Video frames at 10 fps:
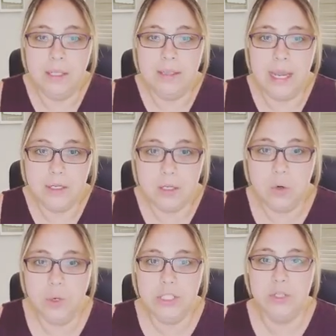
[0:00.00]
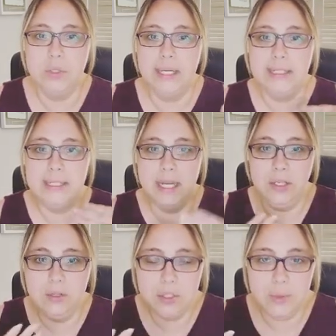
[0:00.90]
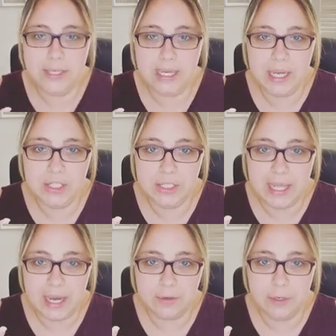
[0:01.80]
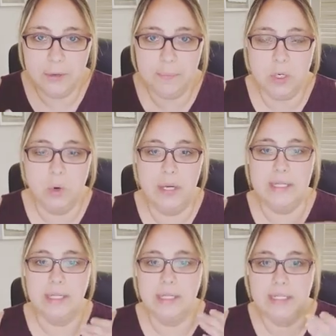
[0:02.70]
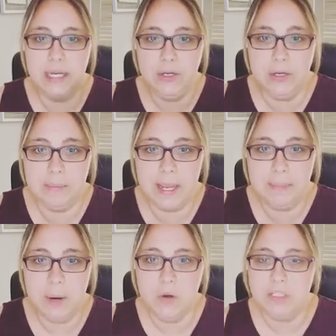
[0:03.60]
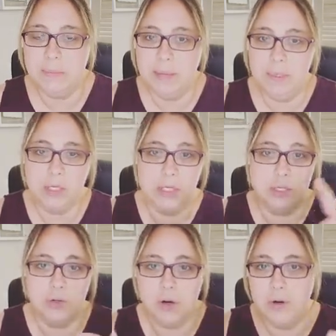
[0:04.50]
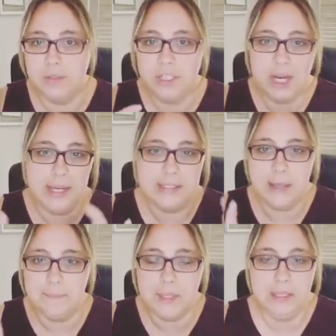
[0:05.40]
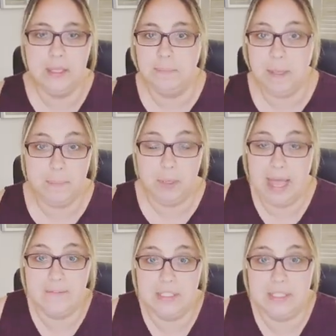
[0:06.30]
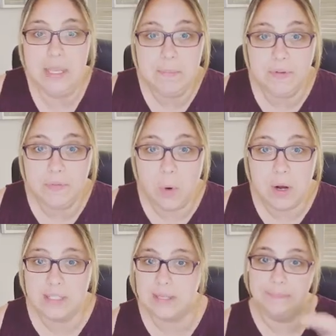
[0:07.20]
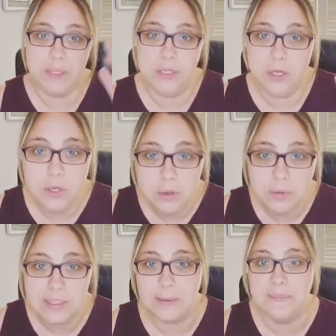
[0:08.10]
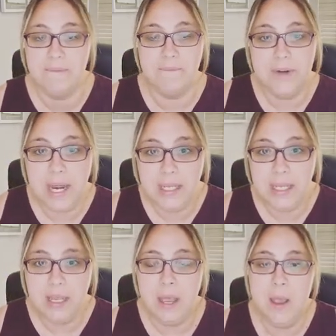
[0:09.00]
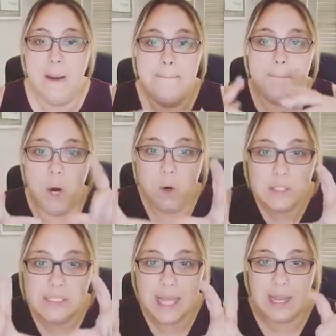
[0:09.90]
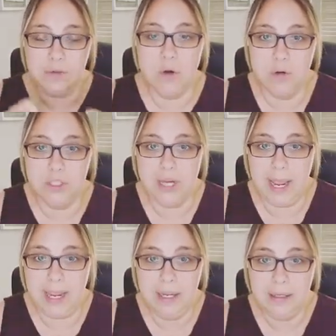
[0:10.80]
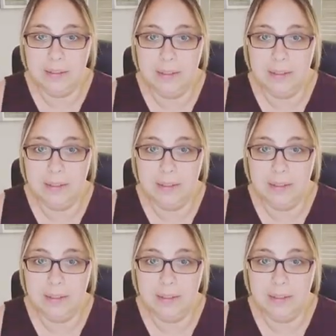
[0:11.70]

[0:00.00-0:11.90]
Then you're going to continue to engage in that group. You're going to continue to make posts. Maybe you're going to crochet something that people haven't seen before, something new, something funny. Post that crochet.